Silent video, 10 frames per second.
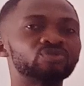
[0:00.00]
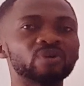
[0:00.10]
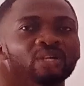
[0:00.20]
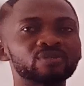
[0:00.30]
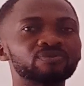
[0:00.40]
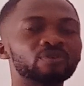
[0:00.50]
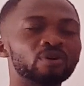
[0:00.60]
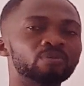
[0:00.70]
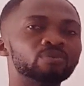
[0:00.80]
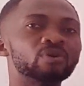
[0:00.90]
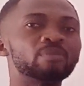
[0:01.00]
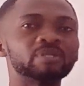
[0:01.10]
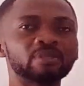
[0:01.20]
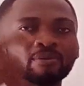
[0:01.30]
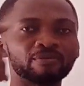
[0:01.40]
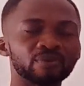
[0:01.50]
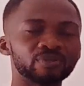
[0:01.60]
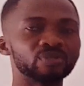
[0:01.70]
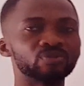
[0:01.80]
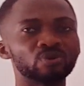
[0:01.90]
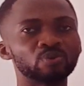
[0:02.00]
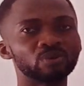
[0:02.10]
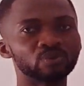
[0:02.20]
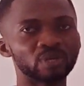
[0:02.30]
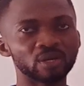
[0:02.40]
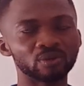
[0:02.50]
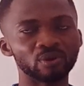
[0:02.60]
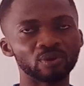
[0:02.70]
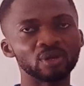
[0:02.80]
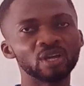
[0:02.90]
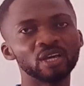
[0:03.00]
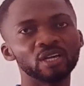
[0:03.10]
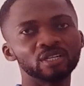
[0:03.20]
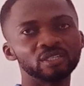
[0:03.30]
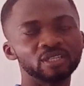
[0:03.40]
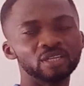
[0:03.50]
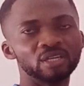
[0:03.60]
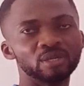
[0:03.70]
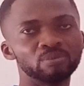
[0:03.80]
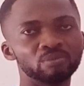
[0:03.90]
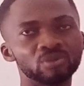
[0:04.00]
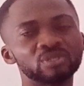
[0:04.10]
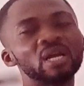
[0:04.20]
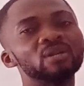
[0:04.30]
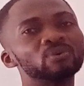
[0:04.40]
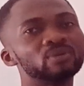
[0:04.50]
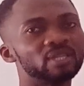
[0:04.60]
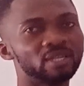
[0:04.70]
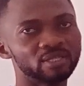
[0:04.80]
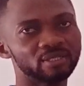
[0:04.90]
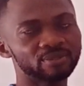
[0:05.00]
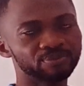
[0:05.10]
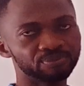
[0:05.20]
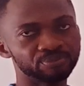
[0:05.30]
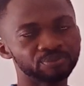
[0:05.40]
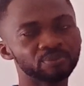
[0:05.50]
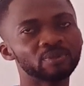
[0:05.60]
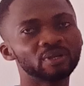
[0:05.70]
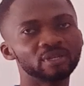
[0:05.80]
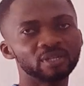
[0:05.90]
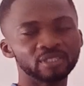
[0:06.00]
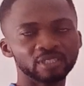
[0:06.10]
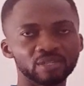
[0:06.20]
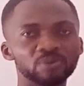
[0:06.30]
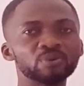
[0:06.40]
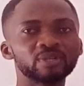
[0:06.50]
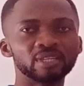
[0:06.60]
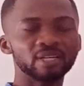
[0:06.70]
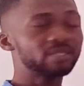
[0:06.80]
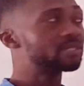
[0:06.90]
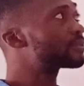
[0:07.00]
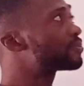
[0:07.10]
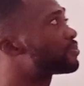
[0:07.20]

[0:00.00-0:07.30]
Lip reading: transform or metamorphose into what we now call the motile okinete. Then the okinete,